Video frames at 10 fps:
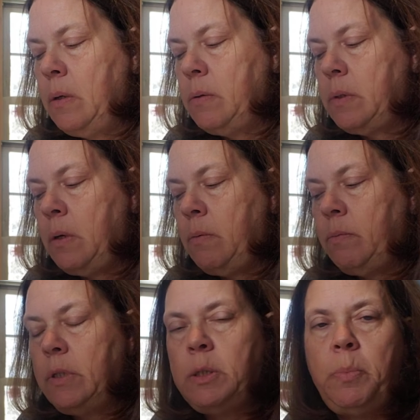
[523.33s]
So
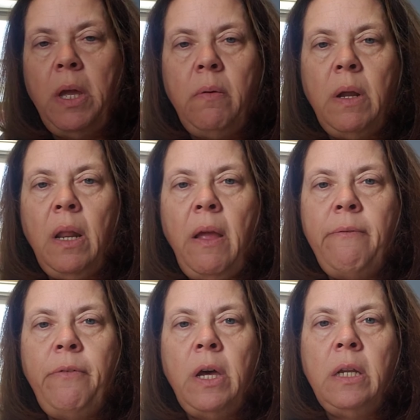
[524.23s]
just play around and
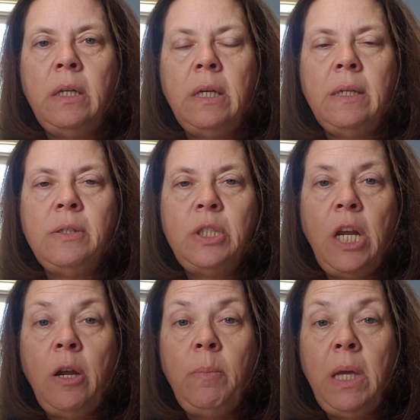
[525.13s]
have fun and
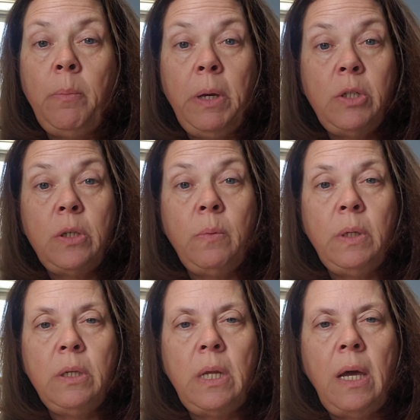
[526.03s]
share me a picture
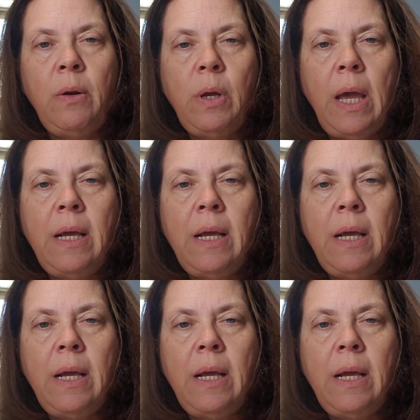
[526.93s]
when you're done, okay?